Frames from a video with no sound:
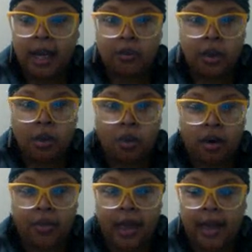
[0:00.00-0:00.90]

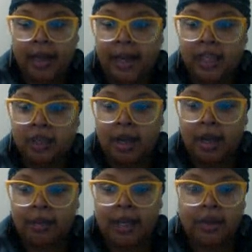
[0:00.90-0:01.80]
record that and I should be
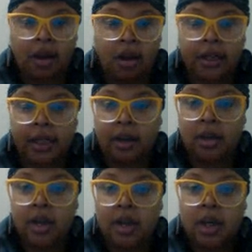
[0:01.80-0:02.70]
able to get the audio.
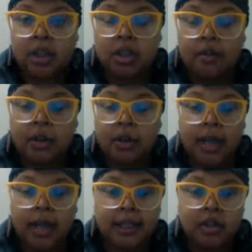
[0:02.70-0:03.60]
So if you would
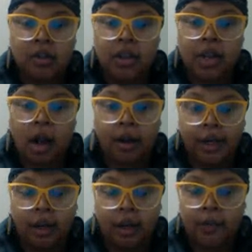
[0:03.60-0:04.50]
like to do the
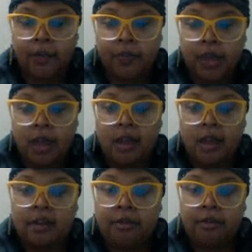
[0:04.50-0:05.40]
audio,
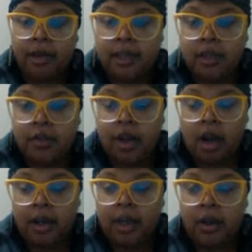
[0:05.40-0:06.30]
Feel free to do the
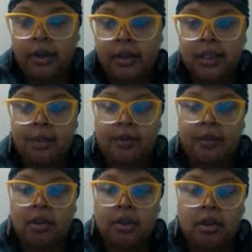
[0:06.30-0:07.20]
audio. I know some of
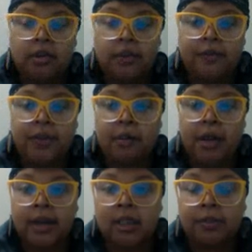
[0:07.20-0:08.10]
you do feel
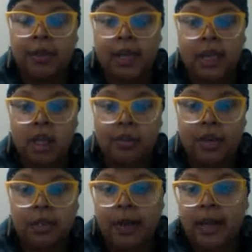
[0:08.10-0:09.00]
better speaking your
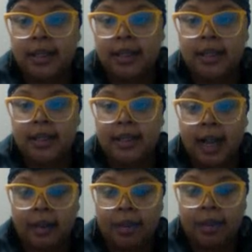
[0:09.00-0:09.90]
responses than
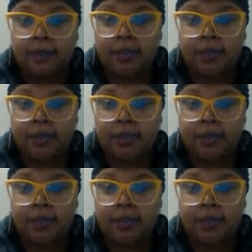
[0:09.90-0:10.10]
typing.